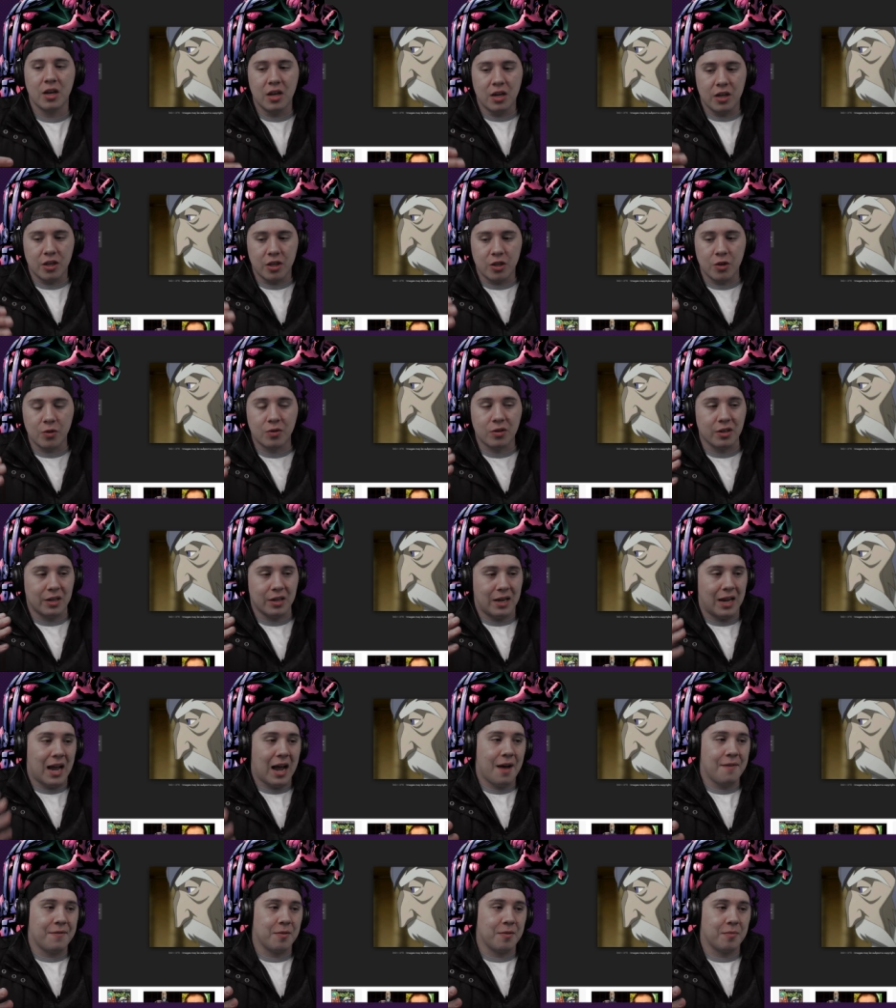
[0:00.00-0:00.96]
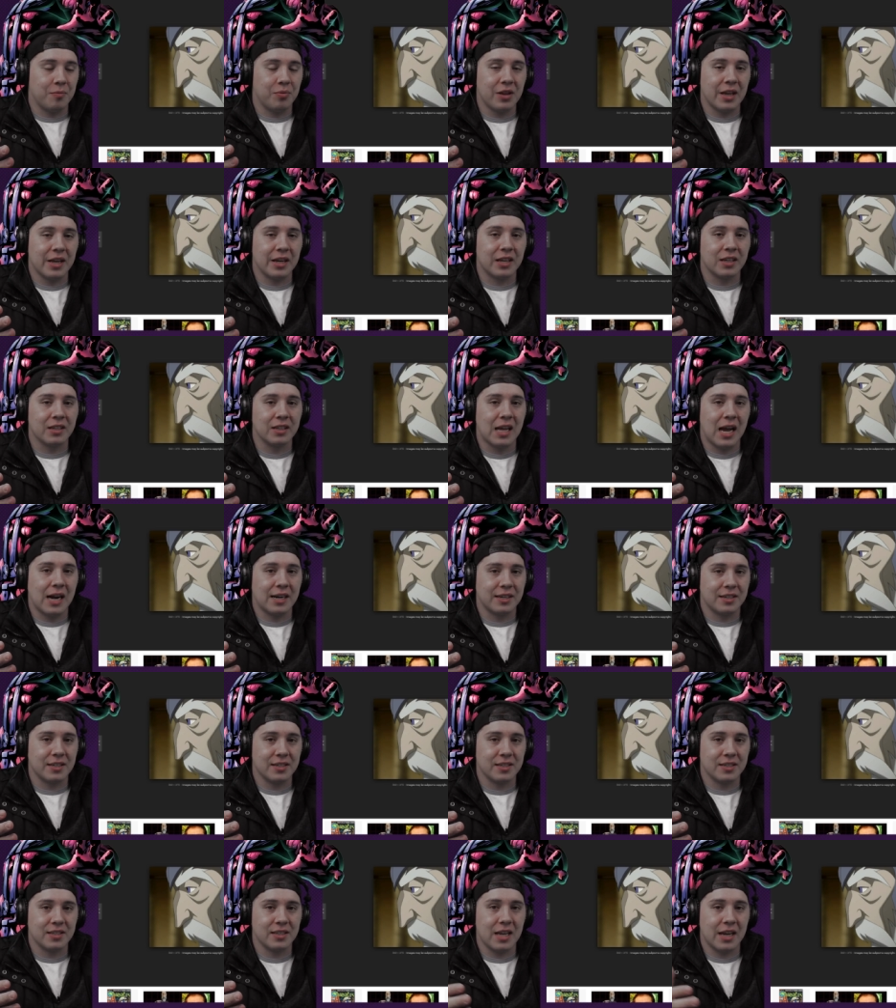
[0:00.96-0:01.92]
You could have him play
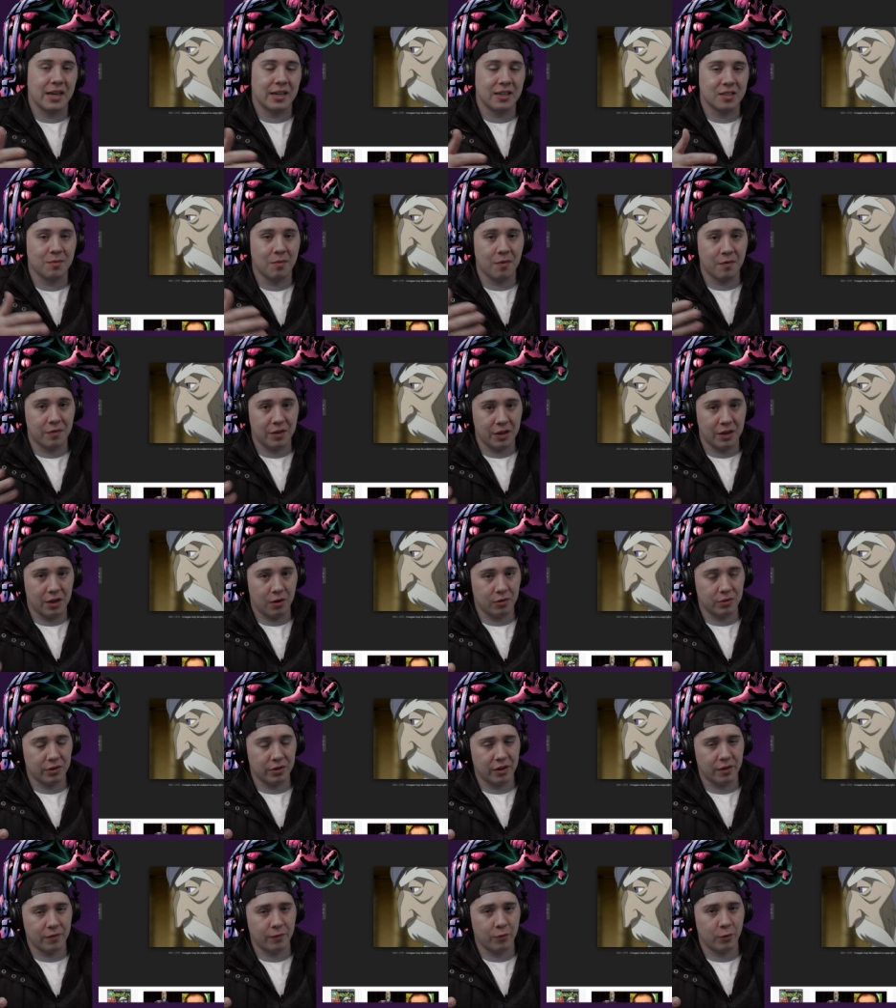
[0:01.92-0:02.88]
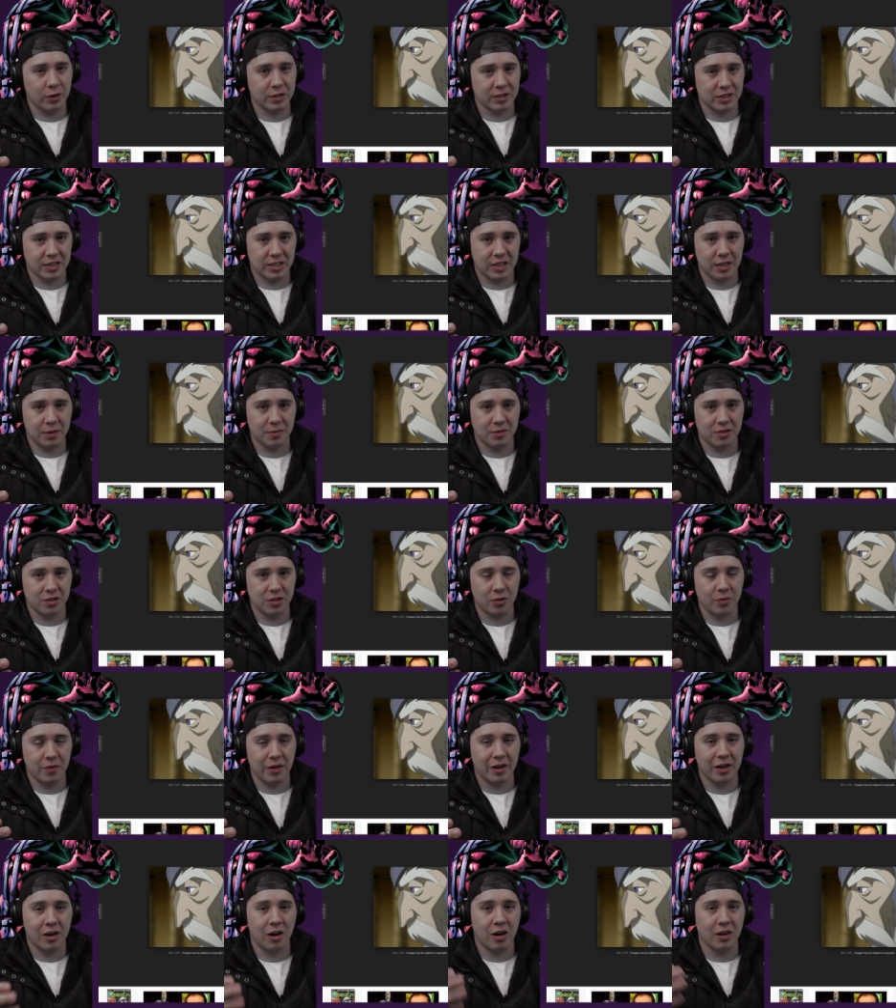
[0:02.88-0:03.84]
Galactus like some of the earlier voices he was
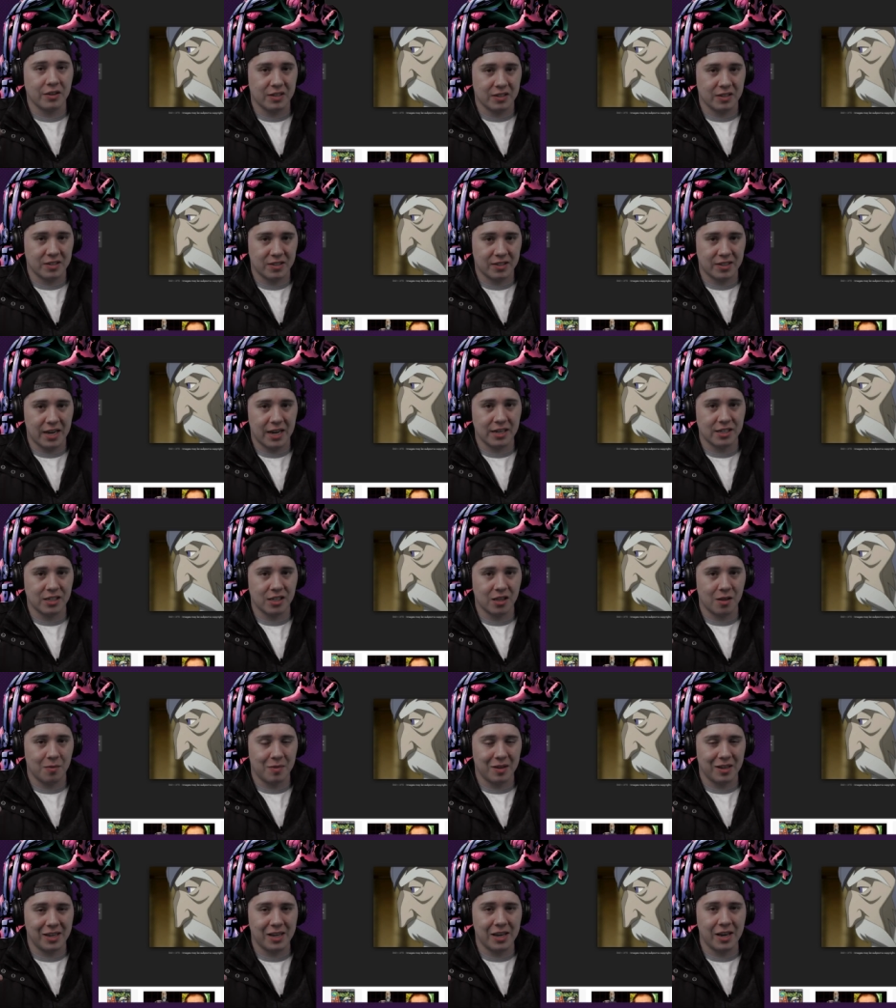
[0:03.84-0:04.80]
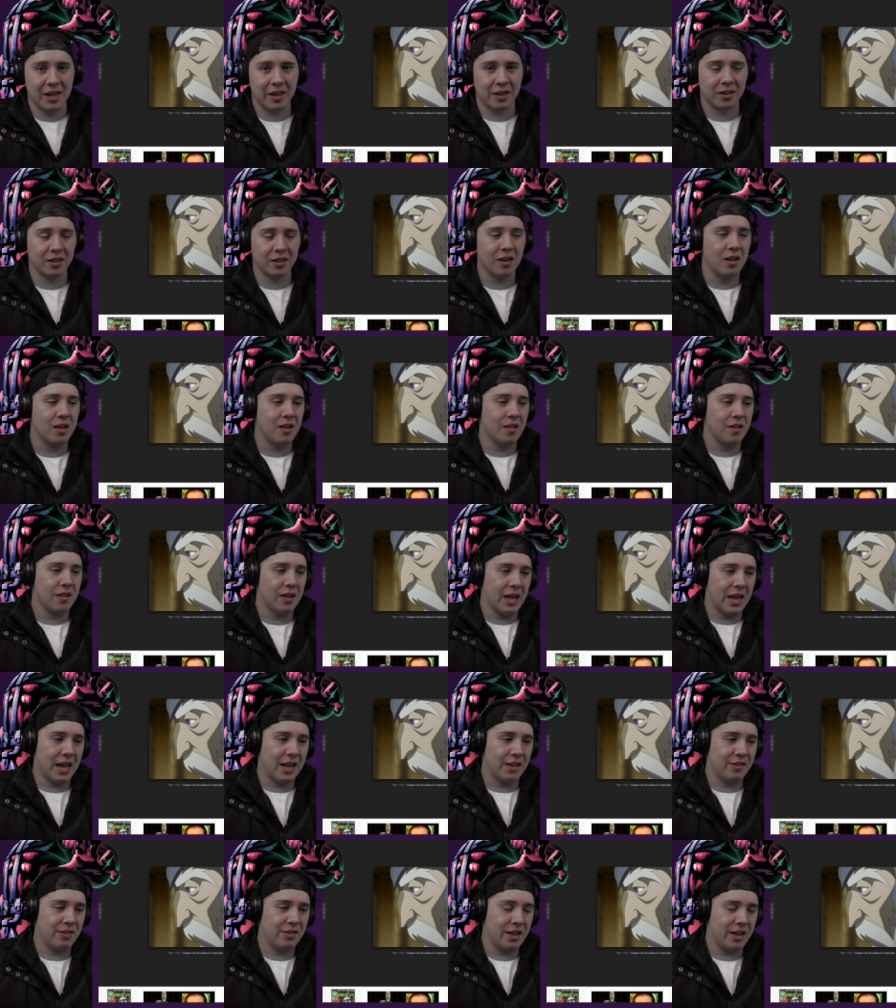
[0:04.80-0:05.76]
doing on the stage in the beginning
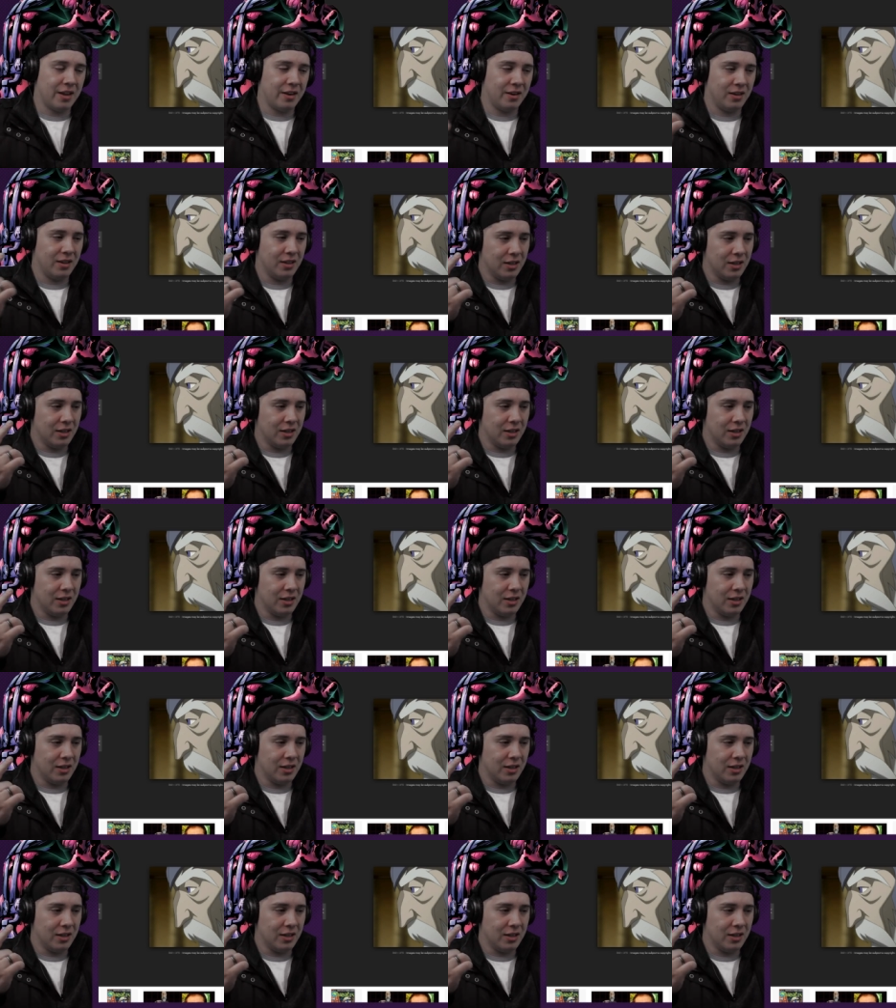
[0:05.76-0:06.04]
and then